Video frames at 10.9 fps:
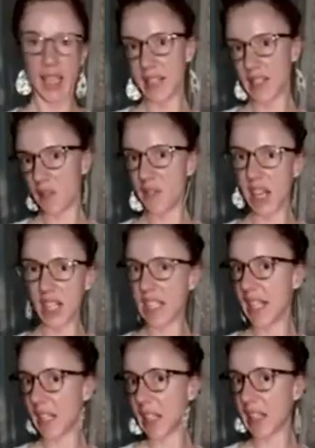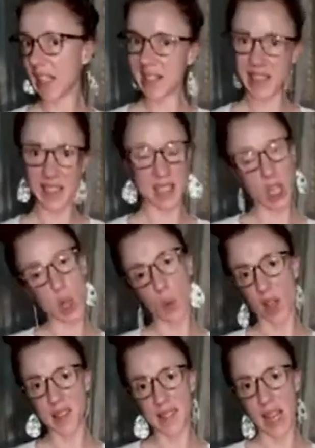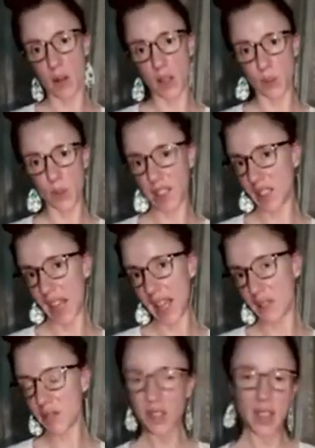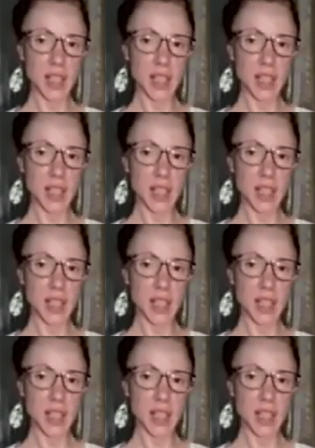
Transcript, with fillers: in the fairy tale at least that it all works out in real life